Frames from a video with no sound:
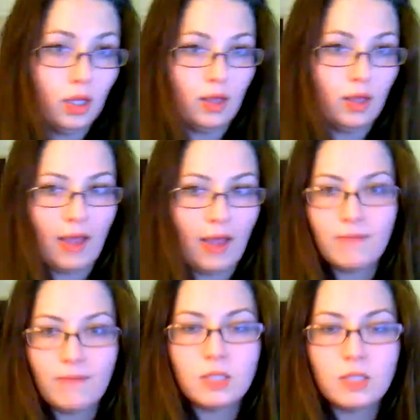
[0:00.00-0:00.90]
have
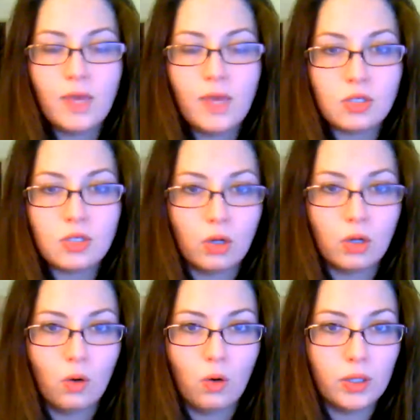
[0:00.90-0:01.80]
things fixed
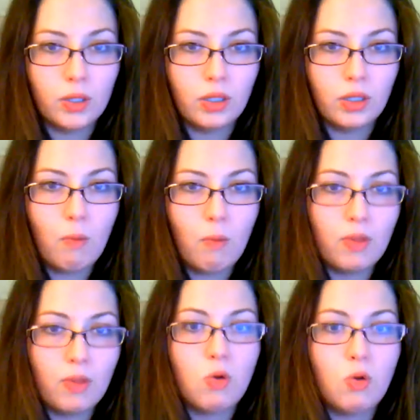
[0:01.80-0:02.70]
or build
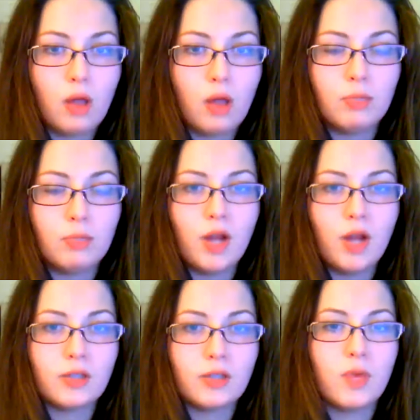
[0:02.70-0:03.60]
quality
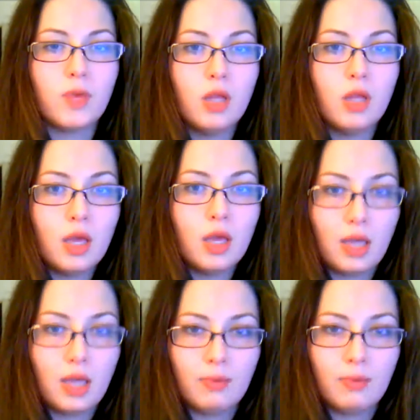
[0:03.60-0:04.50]
products, but
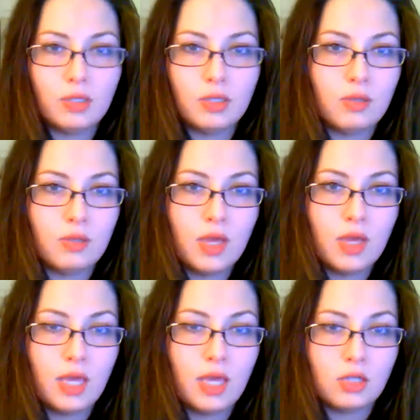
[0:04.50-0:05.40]
capitalism
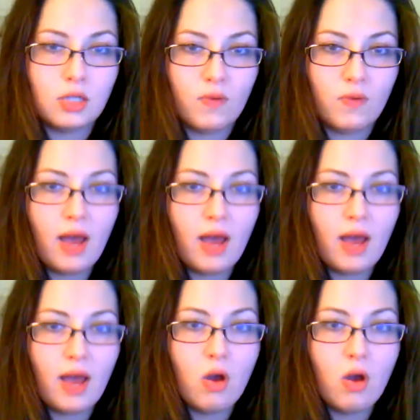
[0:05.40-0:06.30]
can't survive
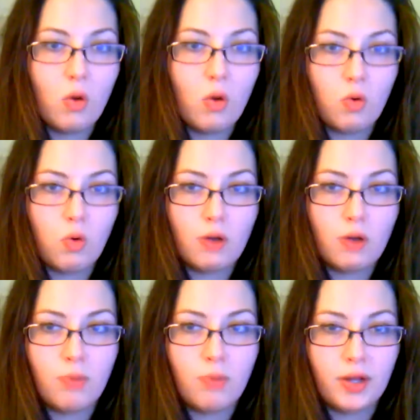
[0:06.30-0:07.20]
on quality
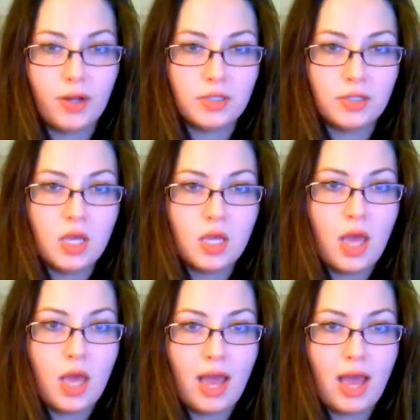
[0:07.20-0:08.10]
products.
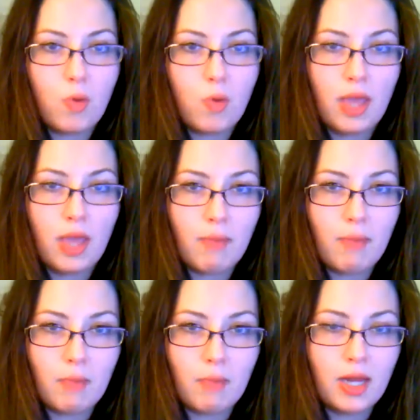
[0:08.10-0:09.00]
Apple can't
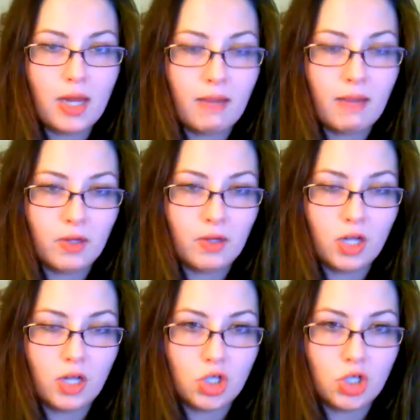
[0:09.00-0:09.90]
make money if they're not
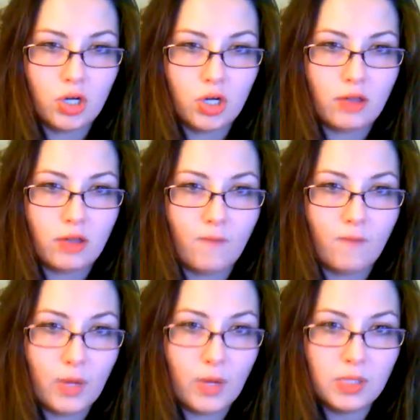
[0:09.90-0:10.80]
churning out new
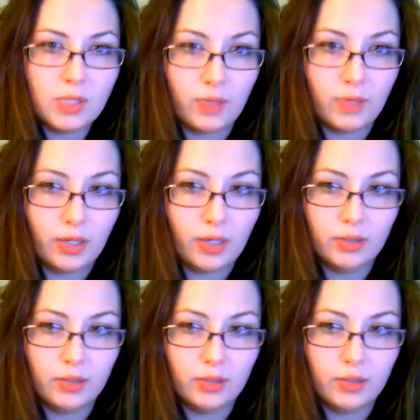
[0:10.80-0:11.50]
phones every year